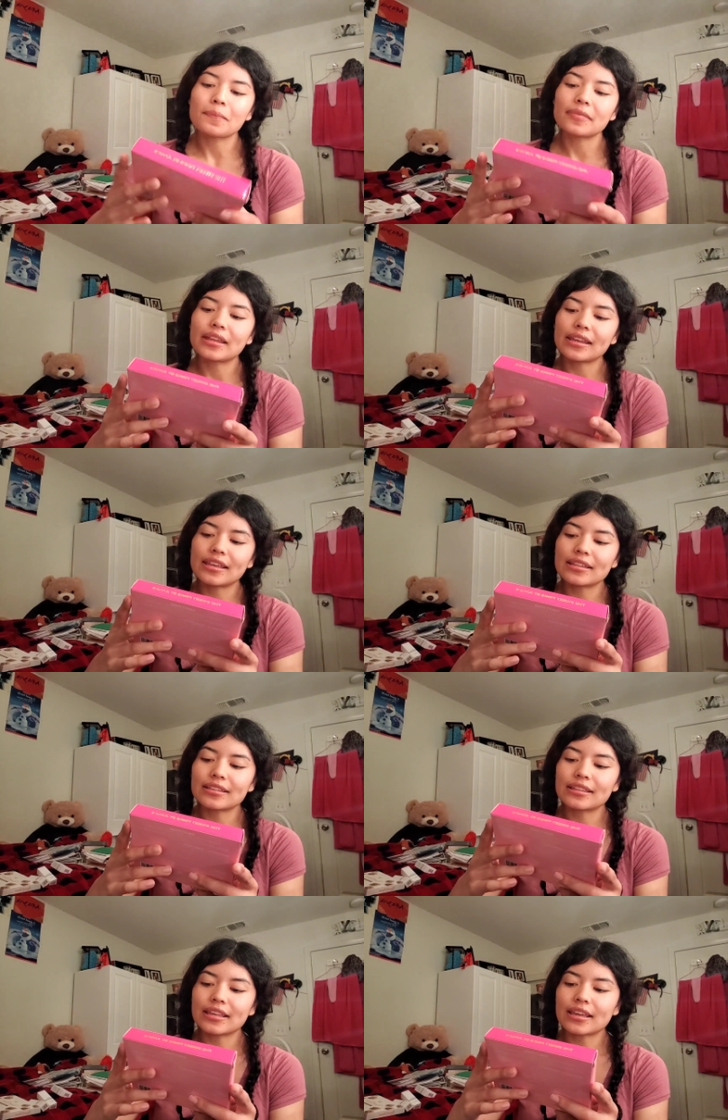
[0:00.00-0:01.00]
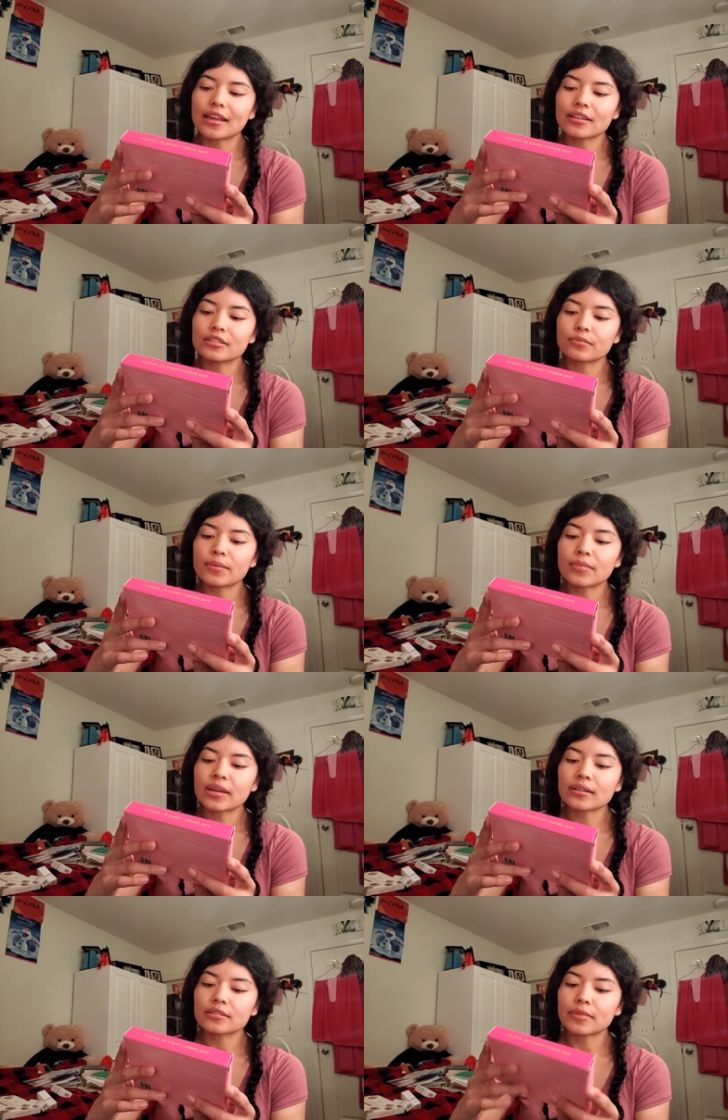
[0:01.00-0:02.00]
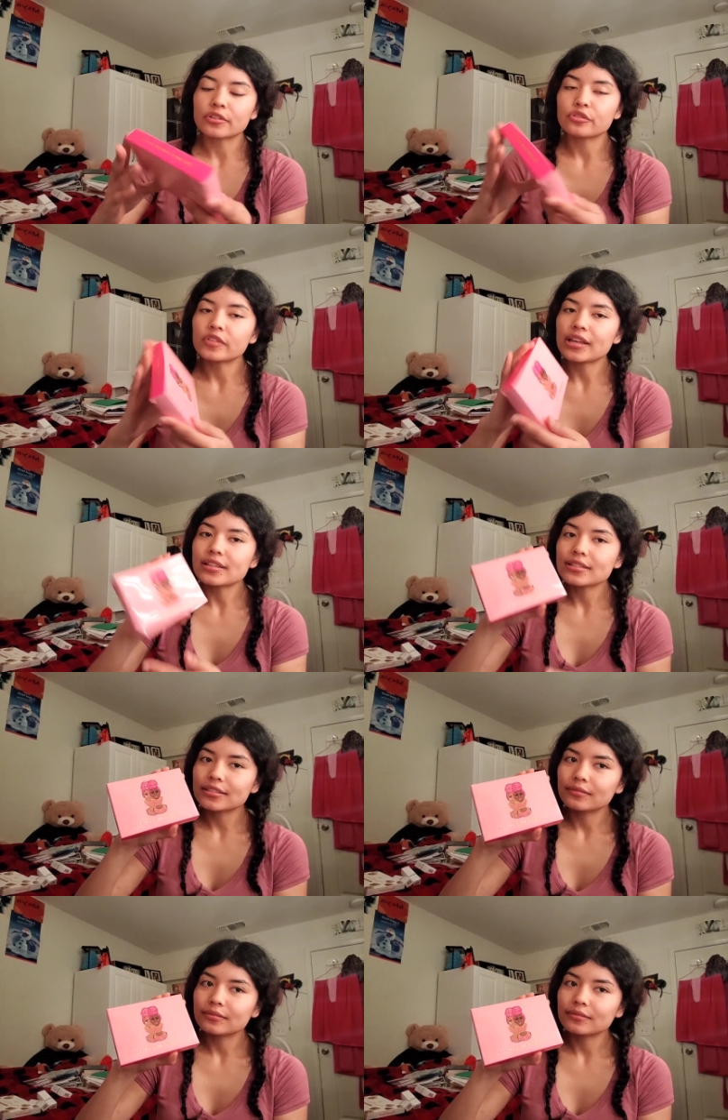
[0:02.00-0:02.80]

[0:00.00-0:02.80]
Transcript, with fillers: It is the uh, Sweet Pinks by Juvia's.